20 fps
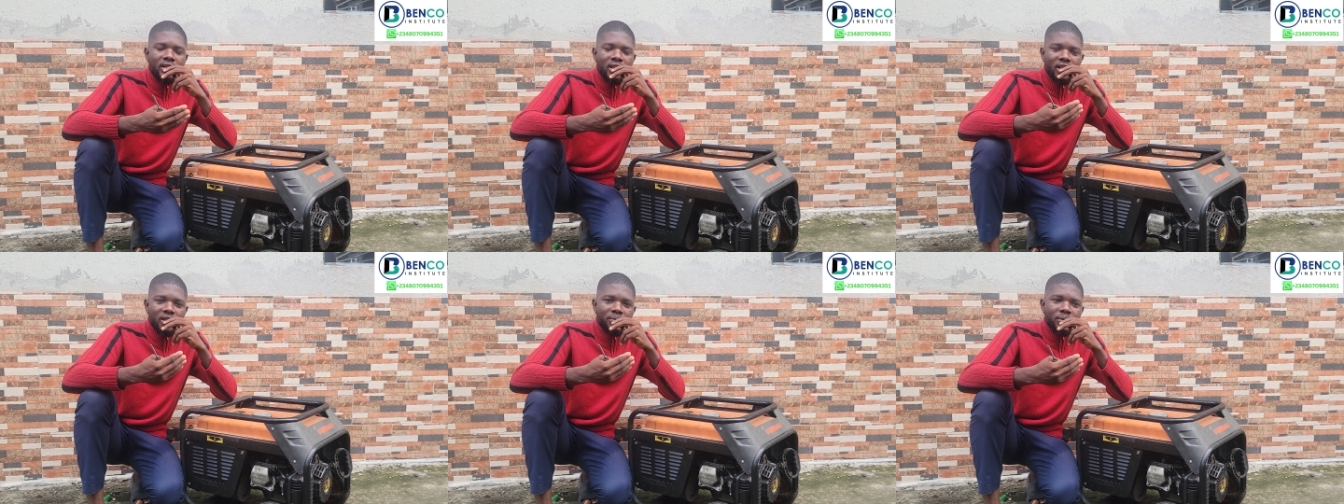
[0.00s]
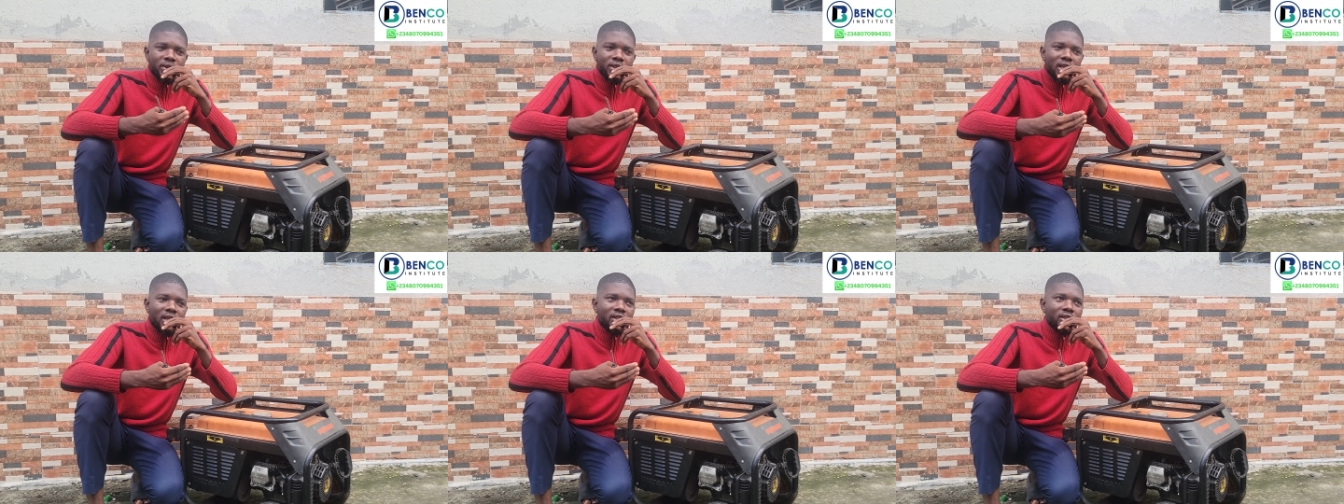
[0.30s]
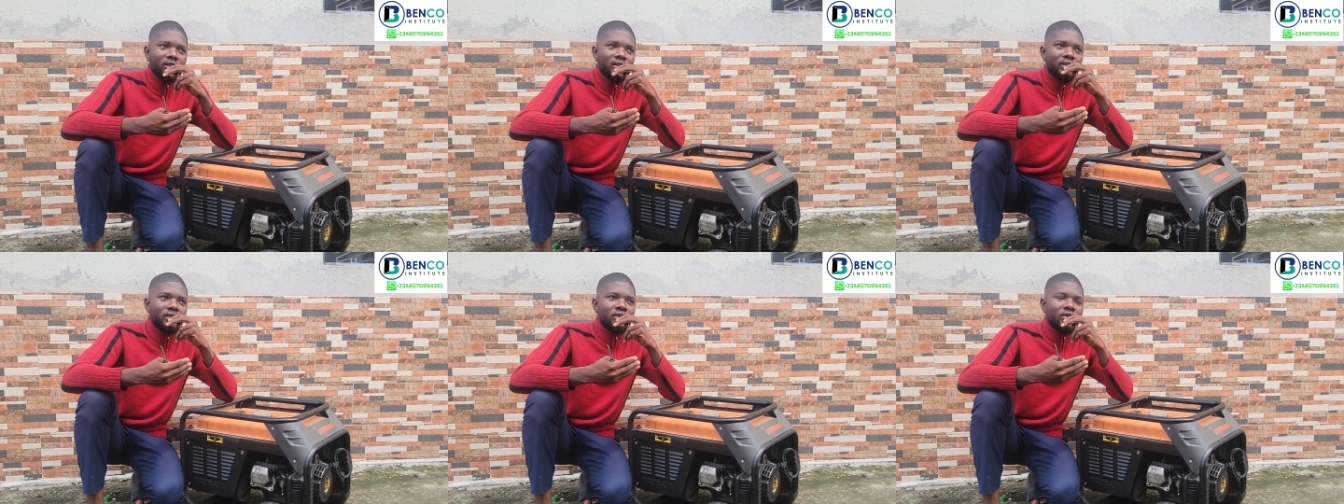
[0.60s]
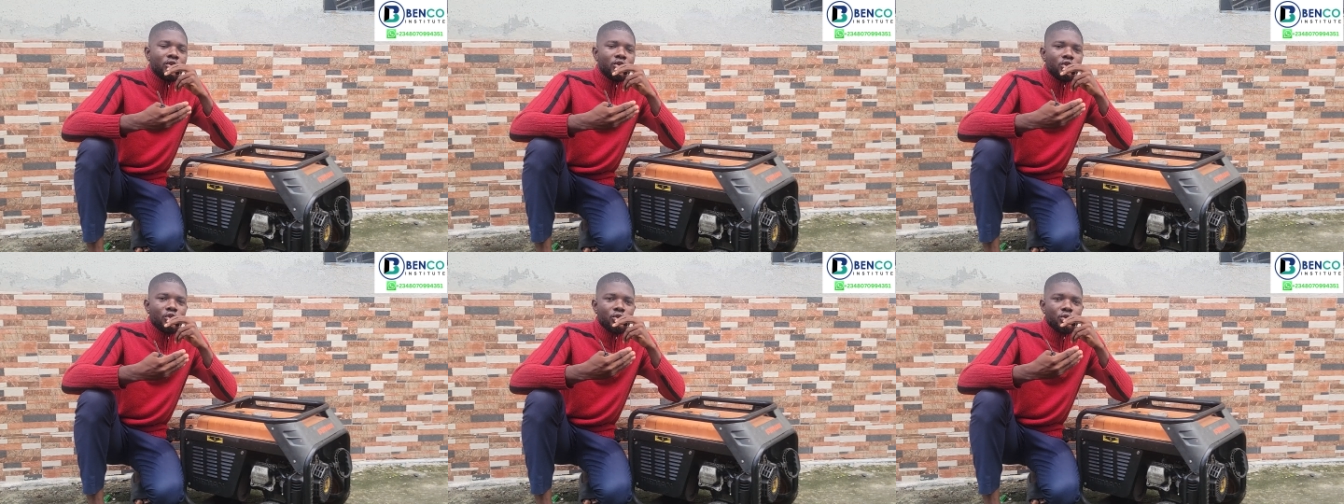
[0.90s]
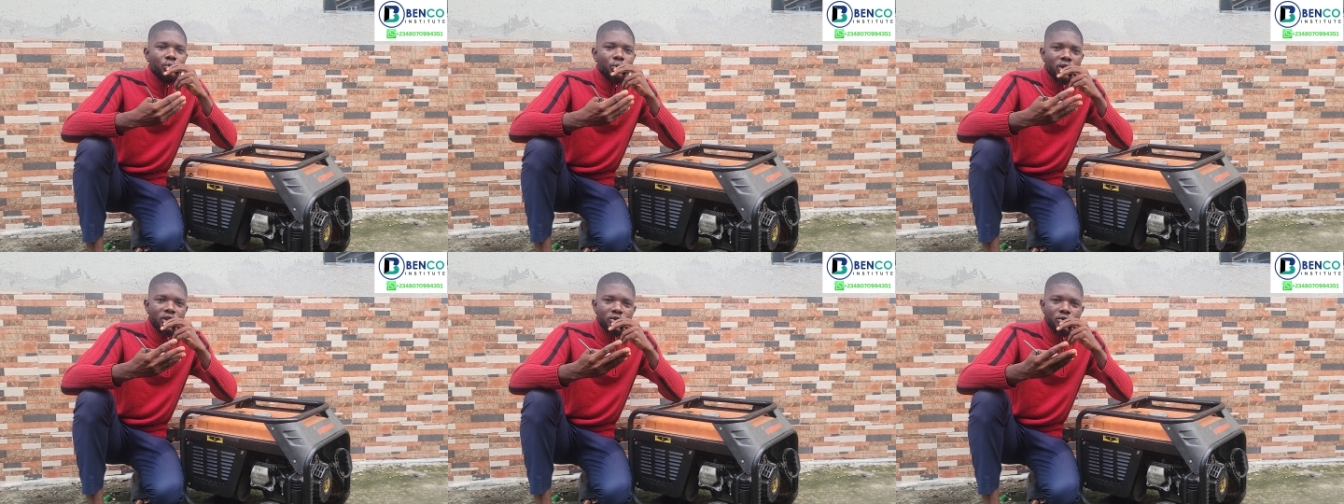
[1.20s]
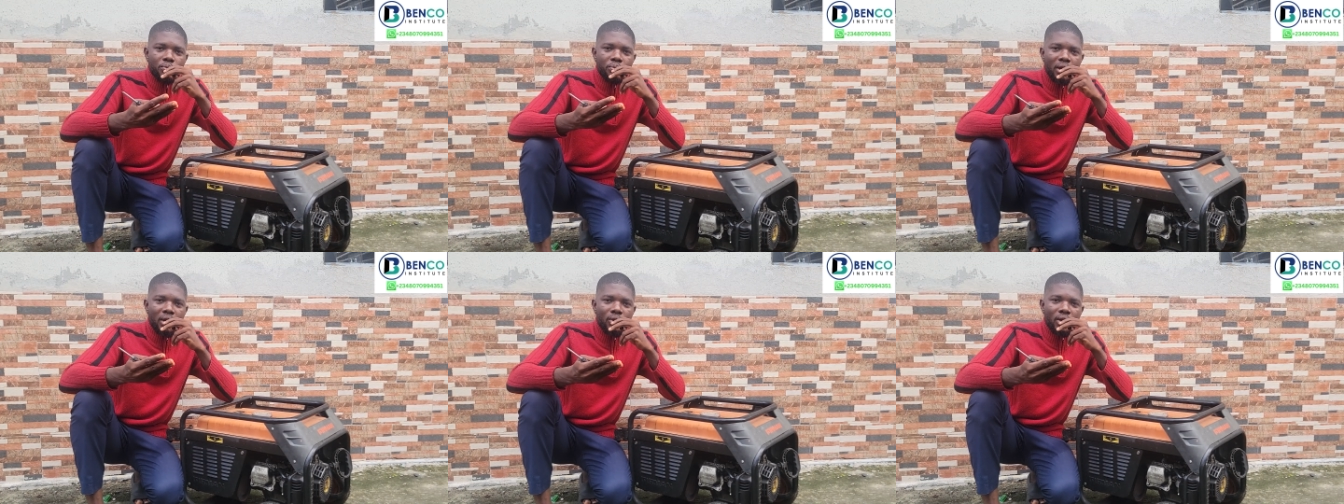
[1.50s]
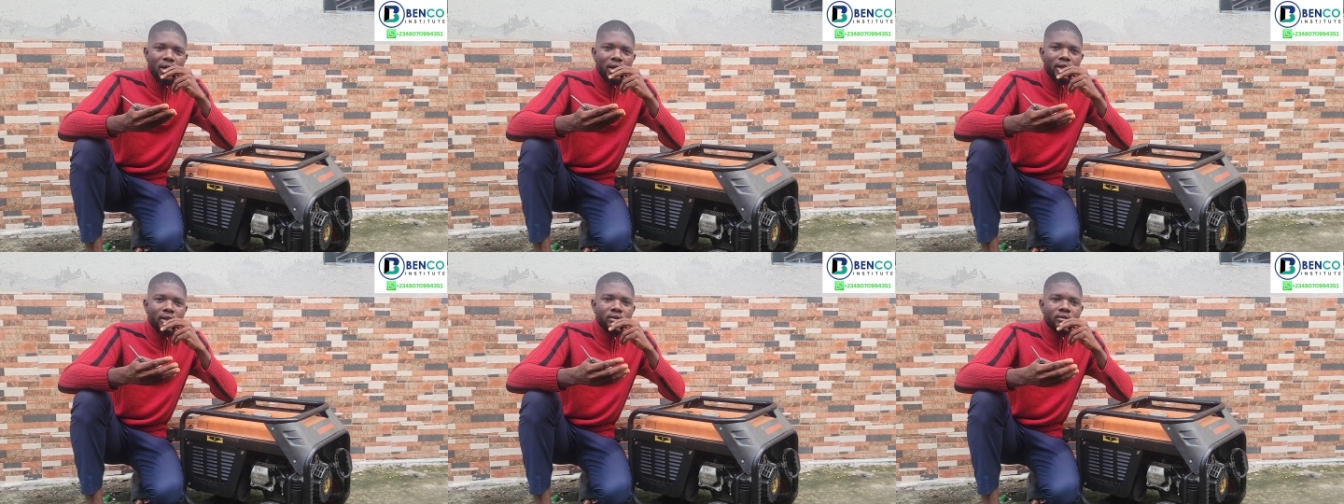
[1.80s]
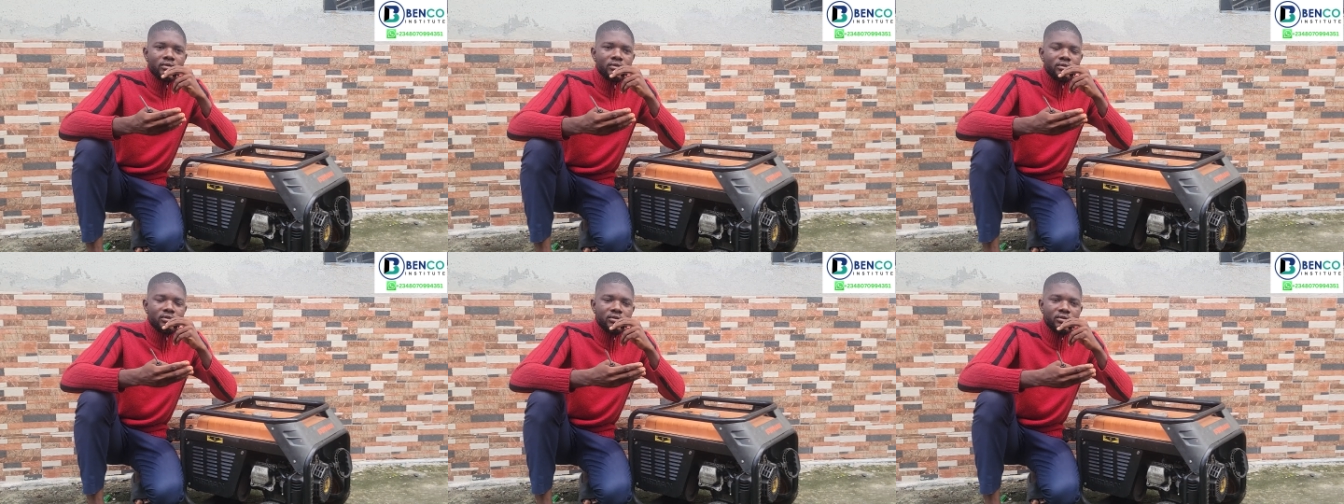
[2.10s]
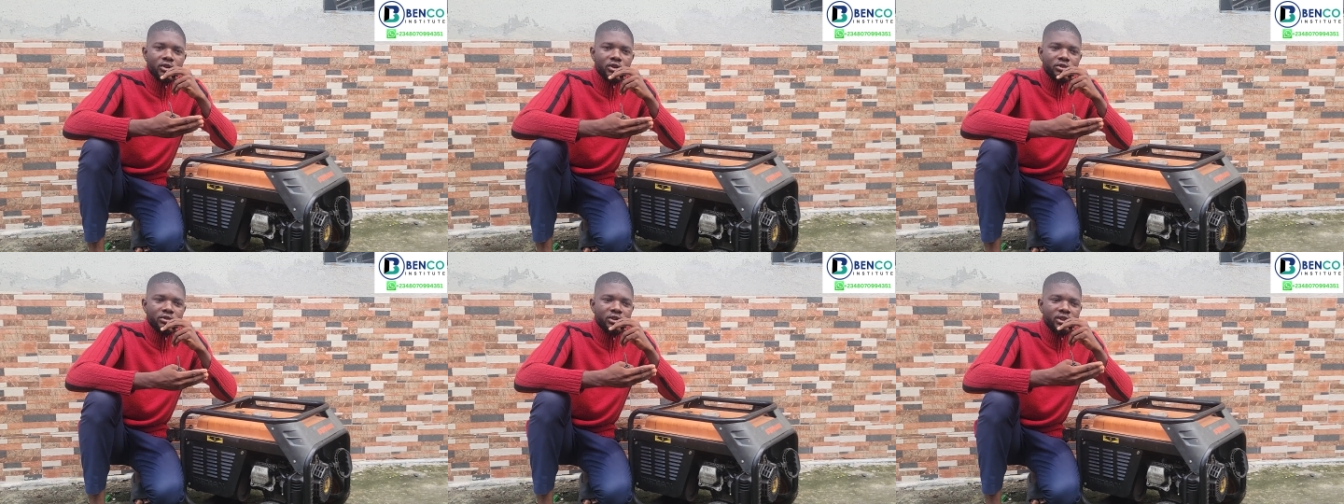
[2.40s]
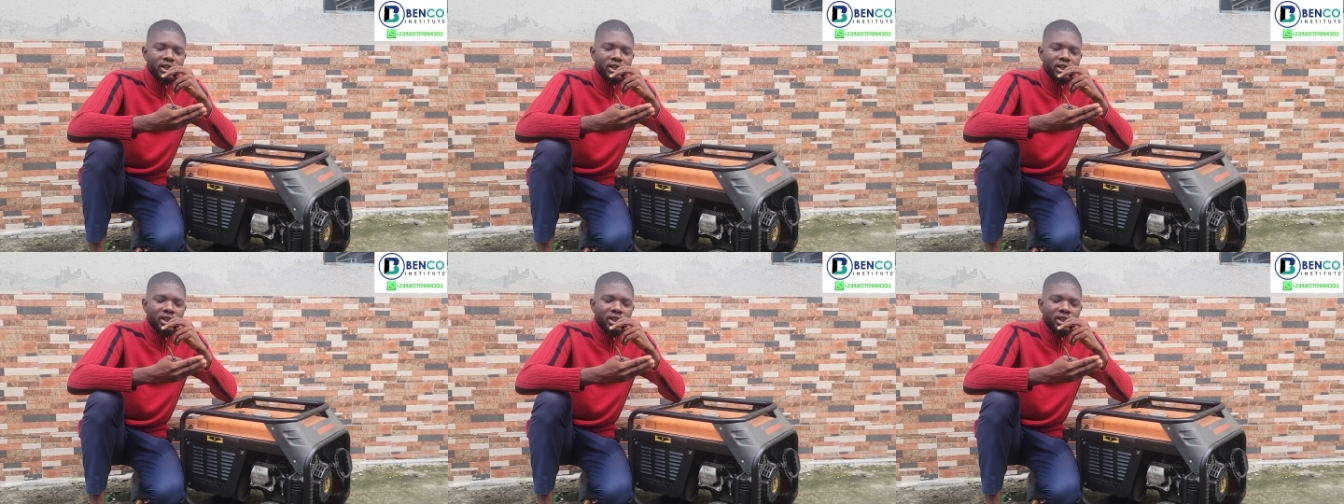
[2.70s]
especially when you power uh,